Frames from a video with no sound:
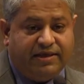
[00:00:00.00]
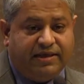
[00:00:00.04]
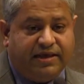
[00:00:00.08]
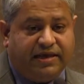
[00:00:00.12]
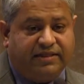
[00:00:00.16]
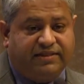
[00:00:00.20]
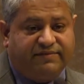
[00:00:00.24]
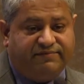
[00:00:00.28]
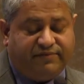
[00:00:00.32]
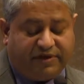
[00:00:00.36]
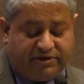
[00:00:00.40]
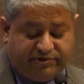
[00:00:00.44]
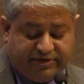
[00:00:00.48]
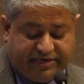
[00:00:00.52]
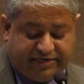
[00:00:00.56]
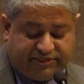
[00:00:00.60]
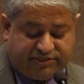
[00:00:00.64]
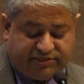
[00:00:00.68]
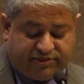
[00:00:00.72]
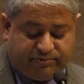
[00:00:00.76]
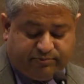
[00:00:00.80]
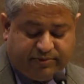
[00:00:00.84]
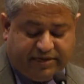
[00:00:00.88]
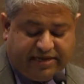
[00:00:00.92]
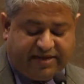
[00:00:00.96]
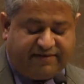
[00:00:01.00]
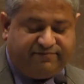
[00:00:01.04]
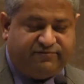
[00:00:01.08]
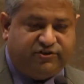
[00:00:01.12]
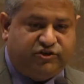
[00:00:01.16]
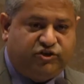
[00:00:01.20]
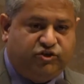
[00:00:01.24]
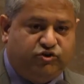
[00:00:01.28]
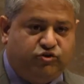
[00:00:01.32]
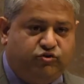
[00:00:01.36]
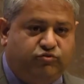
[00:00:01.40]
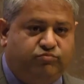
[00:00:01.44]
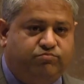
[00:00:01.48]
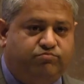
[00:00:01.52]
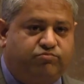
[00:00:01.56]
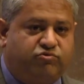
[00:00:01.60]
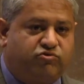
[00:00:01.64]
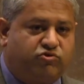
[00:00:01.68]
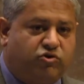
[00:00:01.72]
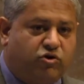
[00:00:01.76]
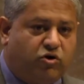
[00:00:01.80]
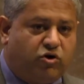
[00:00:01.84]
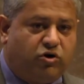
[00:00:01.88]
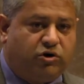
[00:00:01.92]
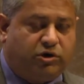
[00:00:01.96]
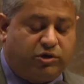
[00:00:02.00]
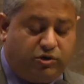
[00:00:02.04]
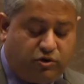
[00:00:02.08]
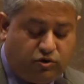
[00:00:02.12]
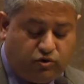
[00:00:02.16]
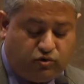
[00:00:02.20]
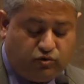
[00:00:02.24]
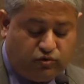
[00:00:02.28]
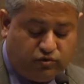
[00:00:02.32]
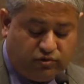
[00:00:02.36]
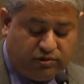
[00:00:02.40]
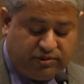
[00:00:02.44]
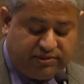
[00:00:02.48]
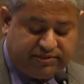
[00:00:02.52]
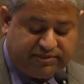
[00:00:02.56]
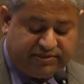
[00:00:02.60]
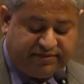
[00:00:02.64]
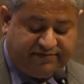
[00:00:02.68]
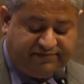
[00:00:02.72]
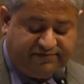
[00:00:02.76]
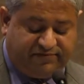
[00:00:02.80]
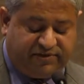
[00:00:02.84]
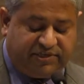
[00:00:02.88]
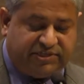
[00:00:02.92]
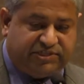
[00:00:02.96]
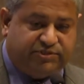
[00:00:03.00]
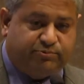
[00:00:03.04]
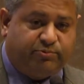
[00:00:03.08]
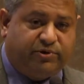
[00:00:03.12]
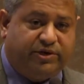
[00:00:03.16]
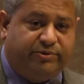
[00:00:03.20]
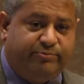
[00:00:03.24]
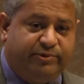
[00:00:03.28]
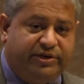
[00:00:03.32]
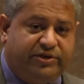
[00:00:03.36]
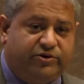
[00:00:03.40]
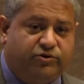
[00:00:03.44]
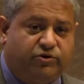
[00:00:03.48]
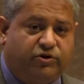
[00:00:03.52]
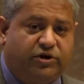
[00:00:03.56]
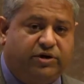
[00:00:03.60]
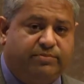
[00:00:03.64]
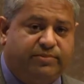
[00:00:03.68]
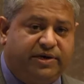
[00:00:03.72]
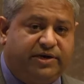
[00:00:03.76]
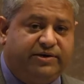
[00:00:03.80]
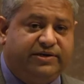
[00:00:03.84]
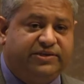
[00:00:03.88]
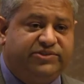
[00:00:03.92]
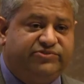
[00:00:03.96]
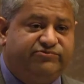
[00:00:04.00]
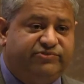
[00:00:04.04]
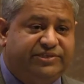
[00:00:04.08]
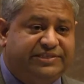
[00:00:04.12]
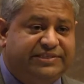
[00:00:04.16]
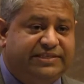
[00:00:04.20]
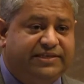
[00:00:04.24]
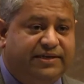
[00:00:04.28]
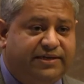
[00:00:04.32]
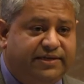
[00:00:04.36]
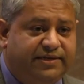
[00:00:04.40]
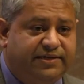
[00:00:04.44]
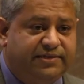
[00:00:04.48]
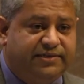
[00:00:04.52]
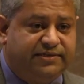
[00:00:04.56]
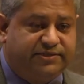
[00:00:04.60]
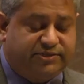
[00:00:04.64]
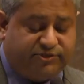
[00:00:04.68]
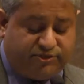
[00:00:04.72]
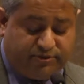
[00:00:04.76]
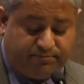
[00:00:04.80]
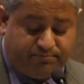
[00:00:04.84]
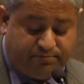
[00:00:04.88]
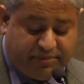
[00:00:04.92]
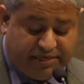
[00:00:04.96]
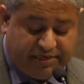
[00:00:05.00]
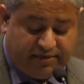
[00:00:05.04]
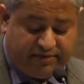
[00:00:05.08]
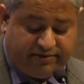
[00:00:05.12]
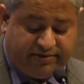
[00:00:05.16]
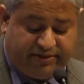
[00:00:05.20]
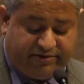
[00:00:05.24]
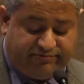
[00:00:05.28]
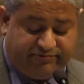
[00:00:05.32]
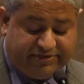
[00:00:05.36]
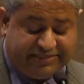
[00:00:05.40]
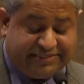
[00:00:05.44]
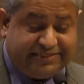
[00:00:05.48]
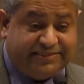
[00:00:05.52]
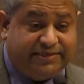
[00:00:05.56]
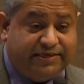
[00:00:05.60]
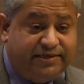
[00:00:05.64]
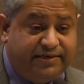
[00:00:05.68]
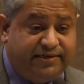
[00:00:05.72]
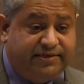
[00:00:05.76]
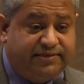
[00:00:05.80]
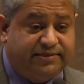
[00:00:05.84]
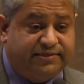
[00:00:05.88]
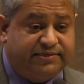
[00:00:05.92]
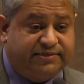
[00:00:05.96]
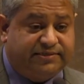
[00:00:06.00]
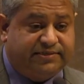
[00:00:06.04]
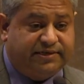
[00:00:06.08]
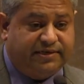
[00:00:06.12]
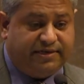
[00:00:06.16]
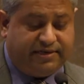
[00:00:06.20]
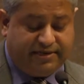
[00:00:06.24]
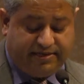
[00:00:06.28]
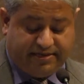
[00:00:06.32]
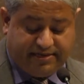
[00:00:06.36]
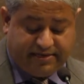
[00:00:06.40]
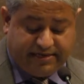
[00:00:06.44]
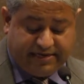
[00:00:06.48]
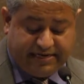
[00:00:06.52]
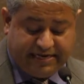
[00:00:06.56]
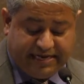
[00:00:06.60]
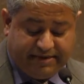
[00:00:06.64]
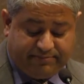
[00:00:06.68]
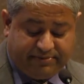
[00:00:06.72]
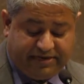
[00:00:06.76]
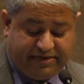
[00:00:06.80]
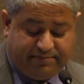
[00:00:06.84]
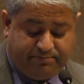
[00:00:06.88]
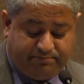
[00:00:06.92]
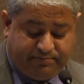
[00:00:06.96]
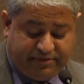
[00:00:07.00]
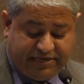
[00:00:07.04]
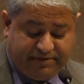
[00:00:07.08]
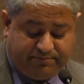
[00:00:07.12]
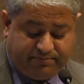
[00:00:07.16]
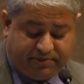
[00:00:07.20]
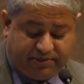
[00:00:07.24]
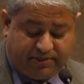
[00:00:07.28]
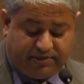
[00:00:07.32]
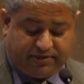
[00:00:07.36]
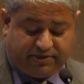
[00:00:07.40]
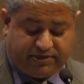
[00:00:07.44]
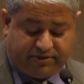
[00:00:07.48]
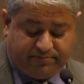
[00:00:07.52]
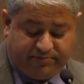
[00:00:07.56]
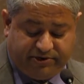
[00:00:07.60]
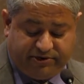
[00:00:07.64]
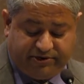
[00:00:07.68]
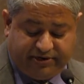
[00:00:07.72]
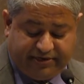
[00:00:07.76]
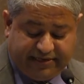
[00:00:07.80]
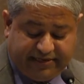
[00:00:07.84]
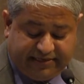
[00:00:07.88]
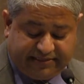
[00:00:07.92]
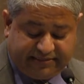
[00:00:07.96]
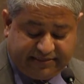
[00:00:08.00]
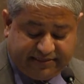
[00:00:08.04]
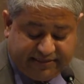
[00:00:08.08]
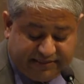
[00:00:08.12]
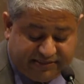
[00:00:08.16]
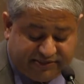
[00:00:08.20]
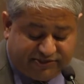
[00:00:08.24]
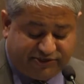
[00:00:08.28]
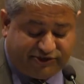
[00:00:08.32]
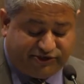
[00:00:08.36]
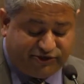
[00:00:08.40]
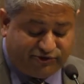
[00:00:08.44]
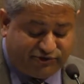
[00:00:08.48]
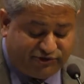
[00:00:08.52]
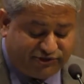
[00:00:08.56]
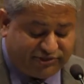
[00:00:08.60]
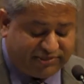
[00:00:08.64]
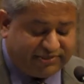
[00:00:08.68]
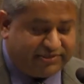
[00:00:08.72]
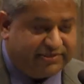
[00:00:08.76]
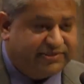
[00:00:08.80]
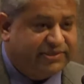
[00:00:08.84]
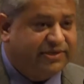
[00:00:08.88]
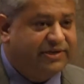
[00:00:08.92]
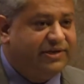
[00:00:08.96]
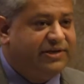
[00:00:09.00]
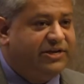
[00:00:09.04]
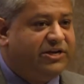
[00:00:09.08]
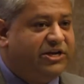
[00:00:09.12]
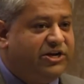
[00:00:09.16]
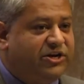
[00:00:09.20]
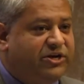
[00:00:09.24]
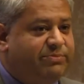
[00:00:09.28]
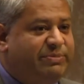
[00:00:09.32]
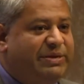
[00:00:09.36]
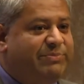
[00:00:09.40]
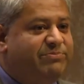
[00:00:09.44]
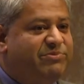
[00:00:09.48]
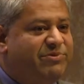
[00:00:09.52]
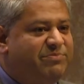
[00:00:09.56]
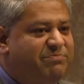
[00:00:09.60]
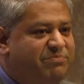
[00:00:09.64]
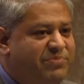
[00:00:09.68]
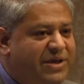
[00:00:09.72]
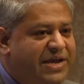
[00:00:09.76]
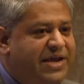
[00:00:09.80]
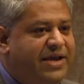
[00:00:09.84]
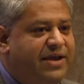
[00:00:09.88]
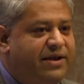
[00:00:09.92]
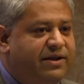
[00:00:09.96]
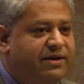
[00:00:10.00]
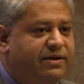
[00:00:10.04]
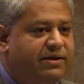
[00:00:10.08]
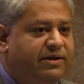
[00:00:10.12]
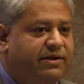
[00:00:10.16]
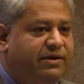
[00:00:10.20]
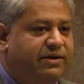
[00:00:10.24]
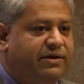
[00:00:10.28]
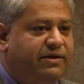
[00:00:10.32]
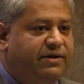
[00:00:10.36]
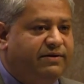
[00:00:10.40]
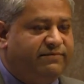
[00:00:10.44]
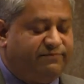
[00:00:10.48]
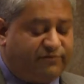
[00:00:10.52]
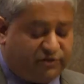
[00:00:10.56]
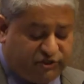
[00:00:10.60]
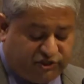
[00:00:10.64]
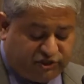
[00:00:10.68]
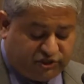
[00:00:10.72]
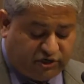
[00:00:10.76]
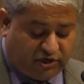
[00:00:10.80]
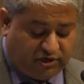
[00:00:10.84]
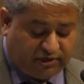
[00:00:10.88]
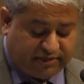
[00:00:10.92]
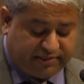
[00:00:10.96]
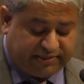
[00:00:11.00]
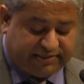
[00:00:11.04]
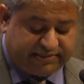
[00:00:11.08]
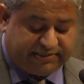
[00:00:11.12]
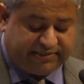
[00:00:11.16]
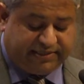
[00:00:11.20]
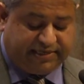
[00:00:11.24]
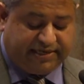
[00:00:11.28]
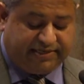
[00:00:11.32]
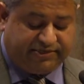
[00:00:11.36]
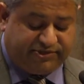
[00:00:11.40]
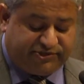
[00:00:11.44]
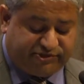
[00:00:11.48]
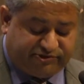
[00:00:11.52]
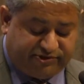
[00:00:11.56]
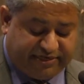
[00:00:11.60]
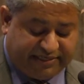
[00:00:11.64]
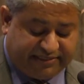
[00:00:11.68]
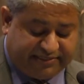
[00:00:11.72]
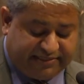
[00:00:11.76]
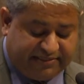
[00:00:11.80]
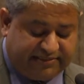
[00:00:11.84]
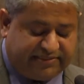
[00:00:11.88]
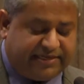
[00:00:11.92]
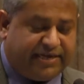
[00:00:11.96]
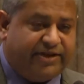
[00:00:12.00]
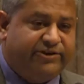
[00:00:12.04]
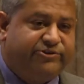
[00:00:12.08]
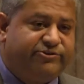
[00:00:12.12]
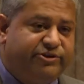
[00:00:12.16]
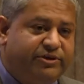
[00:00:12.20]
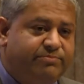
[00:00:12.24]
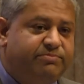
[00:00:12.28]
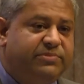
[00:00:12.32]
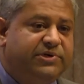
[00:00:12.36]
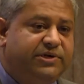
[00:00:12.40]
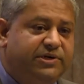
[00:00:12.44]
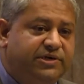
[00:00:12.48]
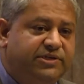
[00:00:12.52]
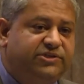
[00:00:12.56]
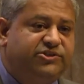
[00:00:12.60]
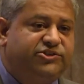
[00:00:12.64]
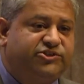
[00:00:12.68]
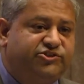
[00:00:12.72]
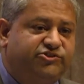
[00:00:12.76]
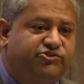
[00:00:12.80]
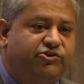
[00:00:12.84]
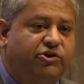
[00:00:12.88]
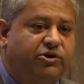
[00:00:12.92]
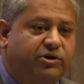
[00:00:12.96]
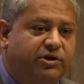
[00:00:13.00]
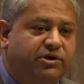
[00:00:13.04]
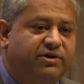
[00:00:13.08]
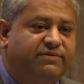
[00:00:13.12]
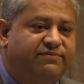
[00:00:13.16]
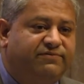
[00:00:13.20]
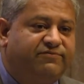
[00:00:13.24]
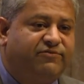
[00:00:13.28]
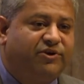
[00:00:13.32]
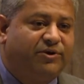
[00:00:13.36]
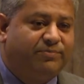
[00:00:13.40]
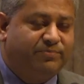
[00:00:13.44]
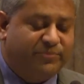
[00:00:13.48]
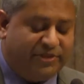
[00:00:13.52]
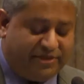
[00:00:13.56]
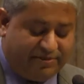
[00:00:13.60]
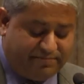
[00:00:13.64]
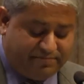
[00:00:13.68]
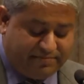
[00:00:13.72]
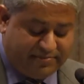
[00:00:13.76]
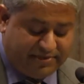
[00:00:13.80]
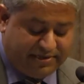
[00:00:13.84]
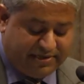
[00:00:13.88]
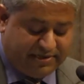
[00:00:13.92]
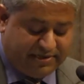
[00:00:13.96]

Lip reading: At the foundation, we have 2 broad goals. The first one we talk about is resilience, to build the resilience, enabling people, communities, and institutions to be prepared for shocks and stresses and to emerge stronger from them.